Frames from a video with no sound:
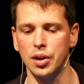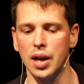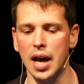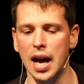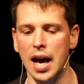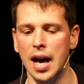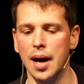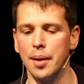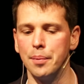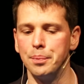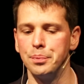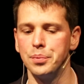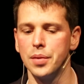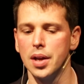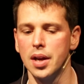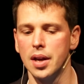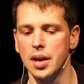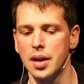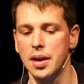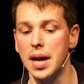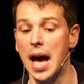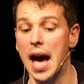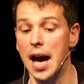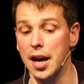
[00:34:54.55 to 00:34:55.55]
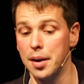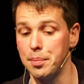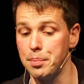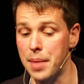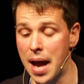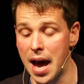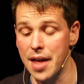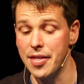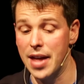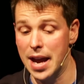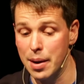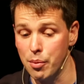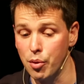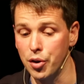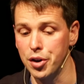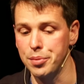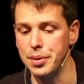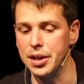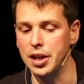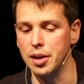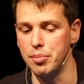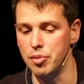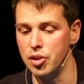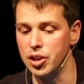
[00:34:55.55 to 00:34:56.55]
how they want to
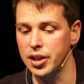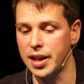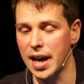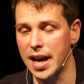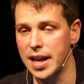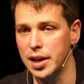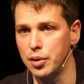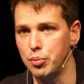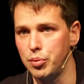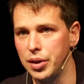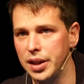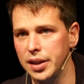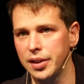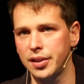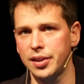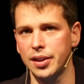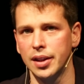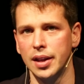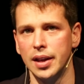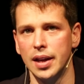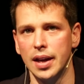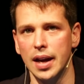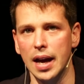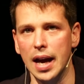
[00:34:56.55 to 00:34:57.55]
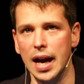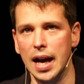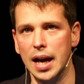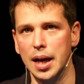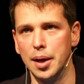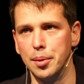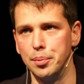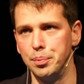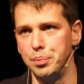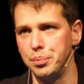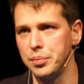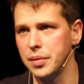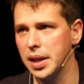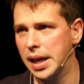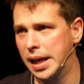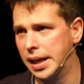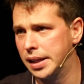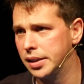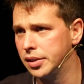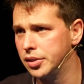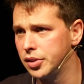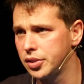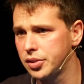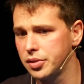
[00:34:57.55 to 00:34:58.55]
be communicated with,
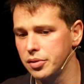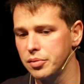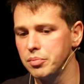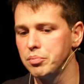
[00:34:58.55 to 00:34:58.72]
and